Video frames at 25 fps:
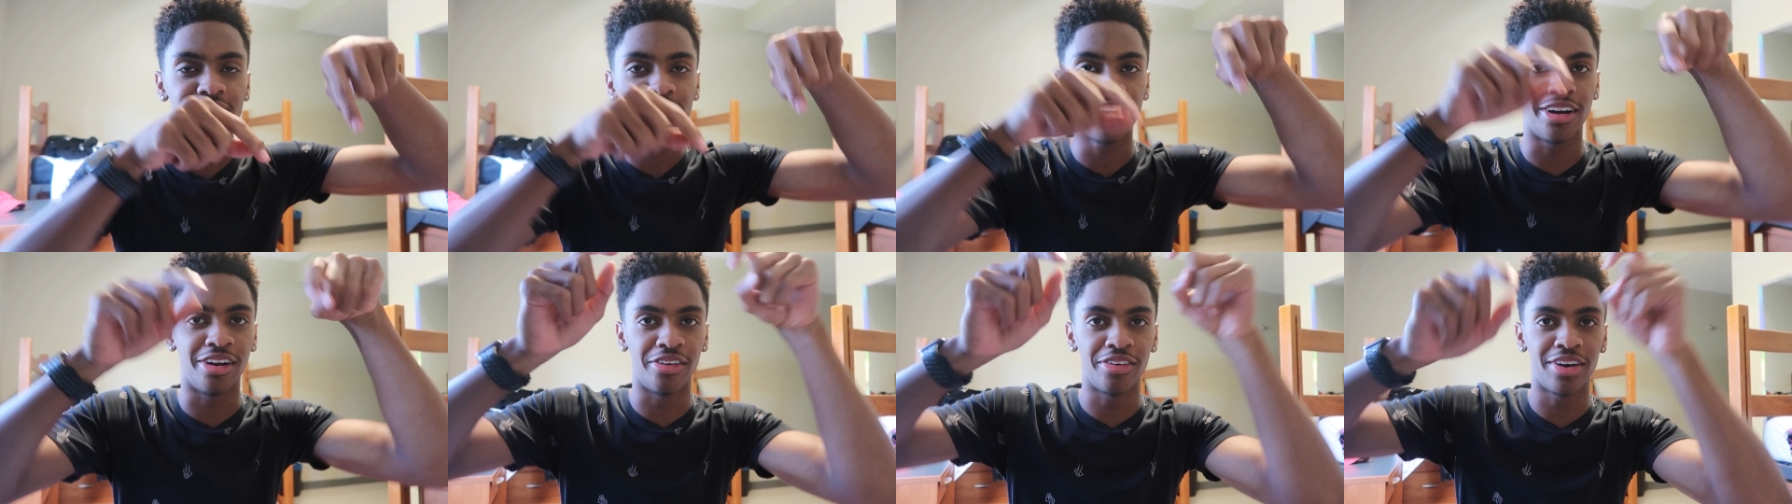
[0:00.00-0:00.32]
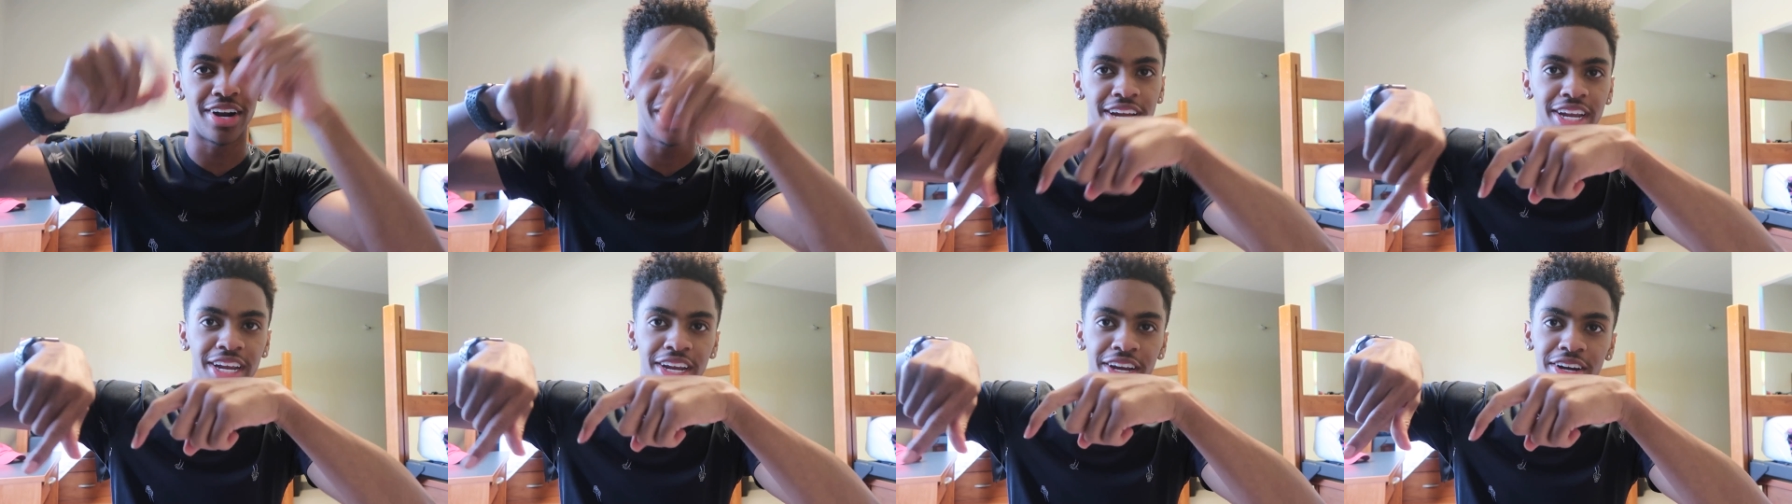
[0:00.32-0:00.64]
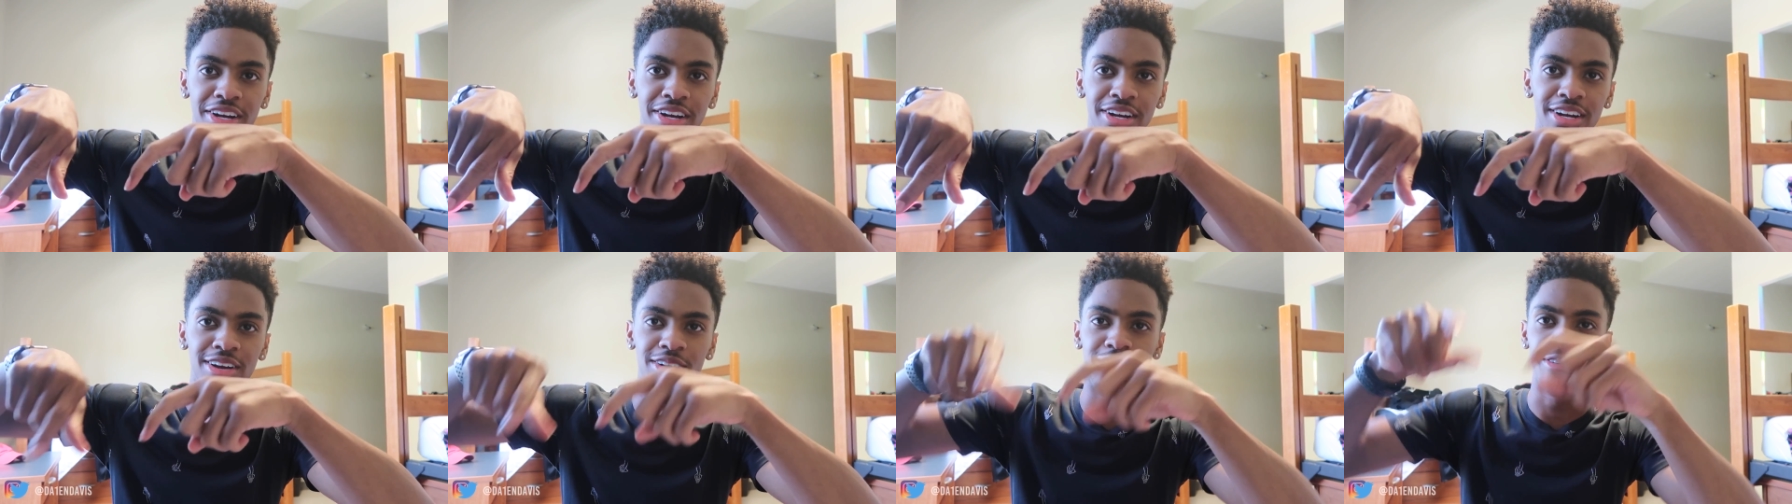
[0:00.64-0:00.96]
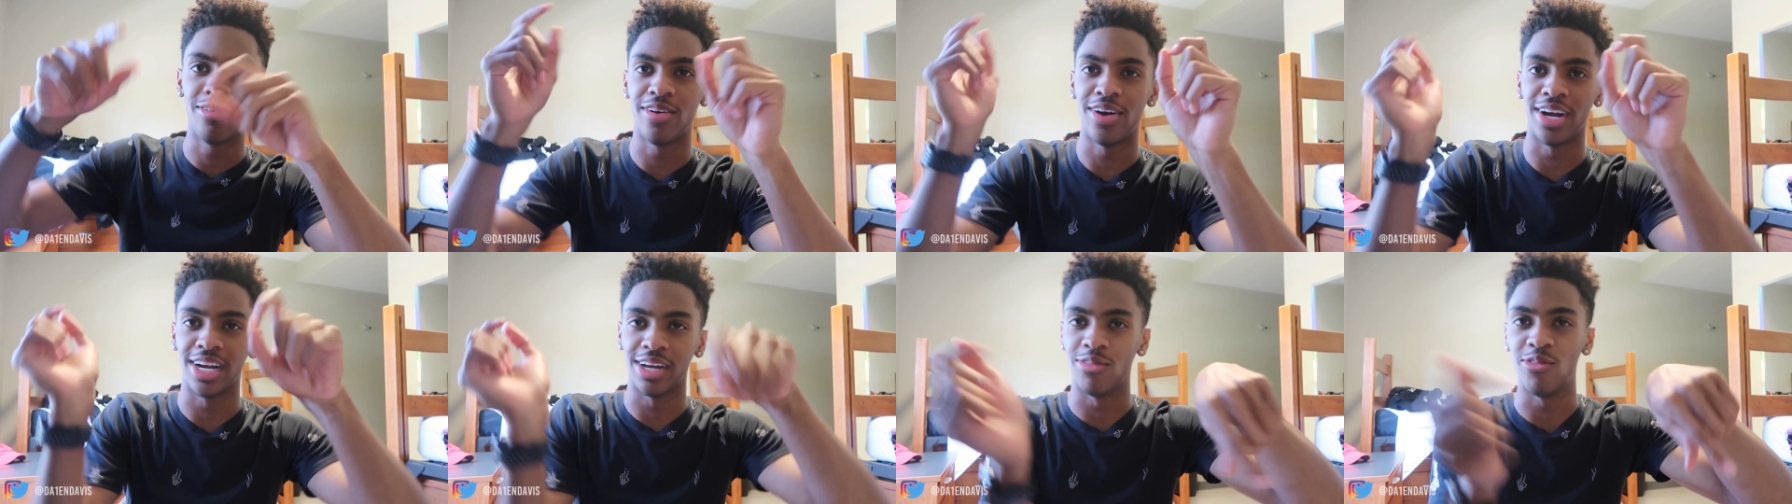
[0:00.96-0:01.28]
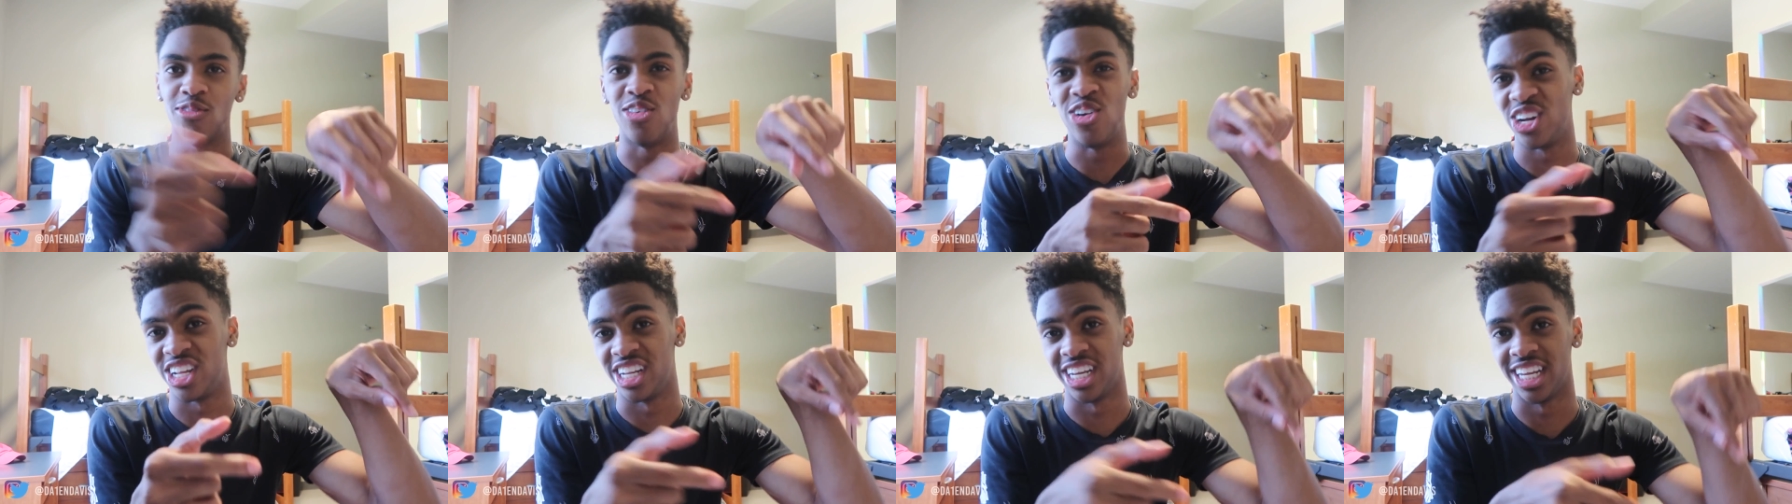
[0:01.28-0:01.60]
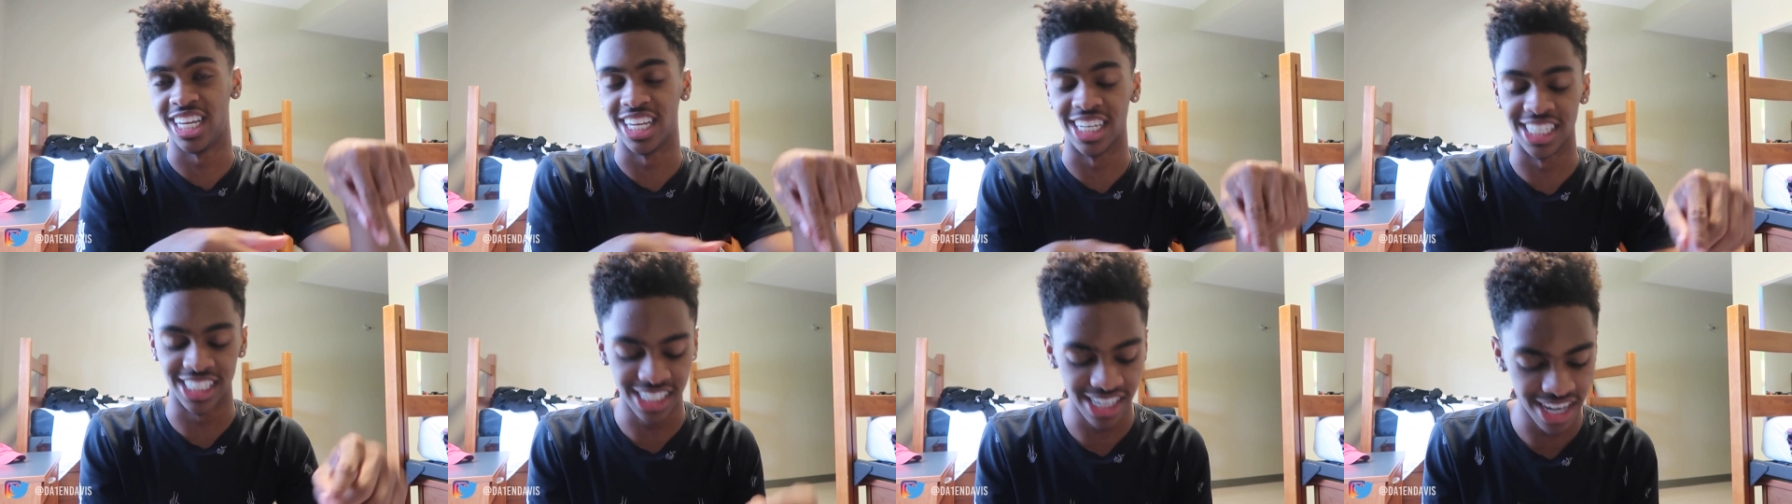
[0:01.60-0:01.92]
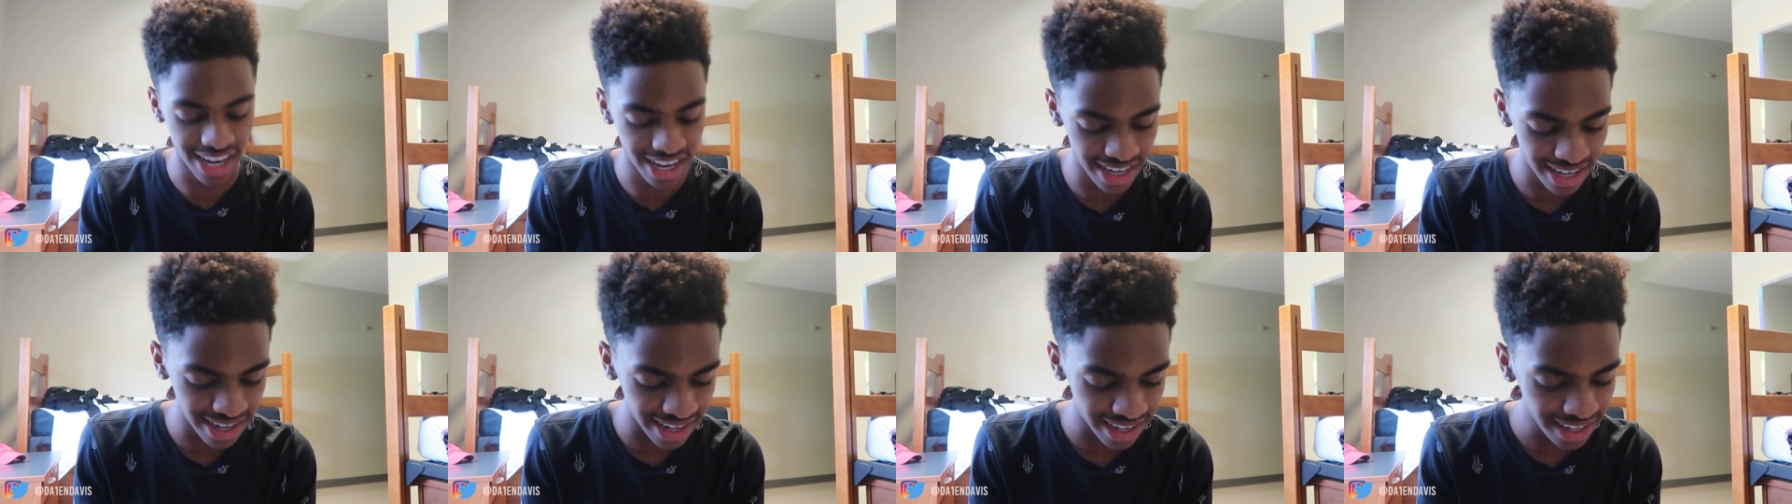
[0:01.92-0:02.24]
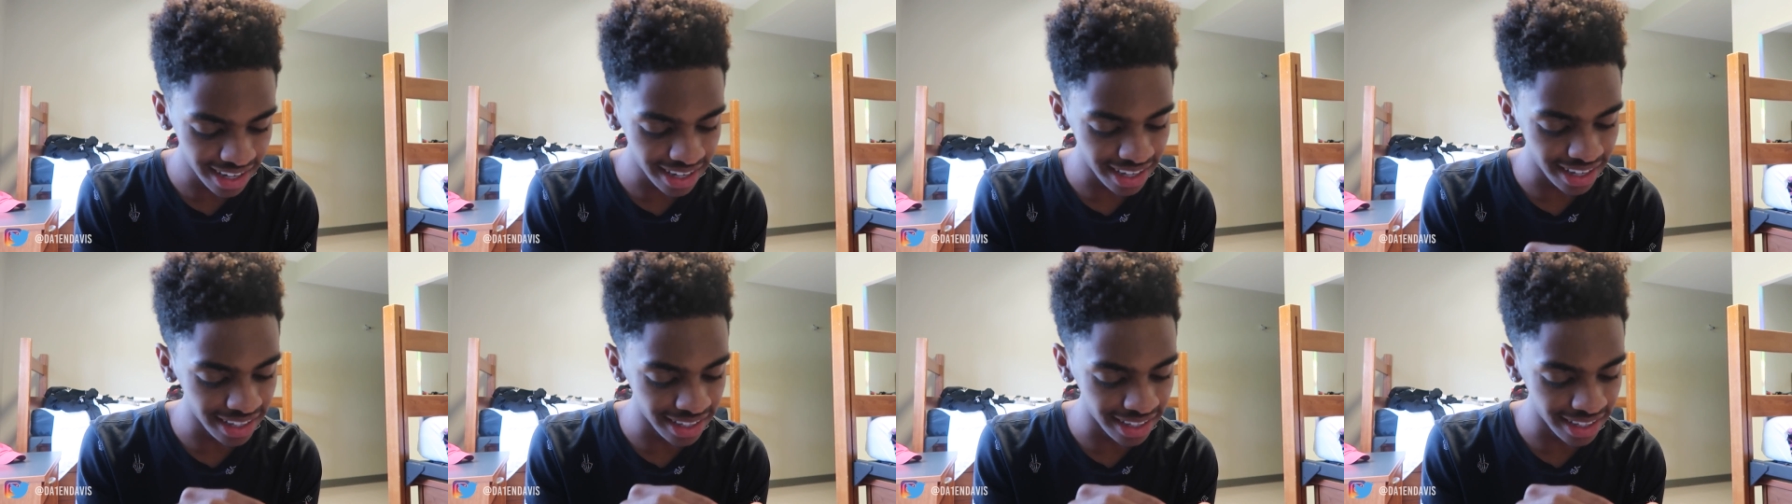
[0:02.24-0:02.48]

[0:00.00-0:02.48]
Not right here, on one of these.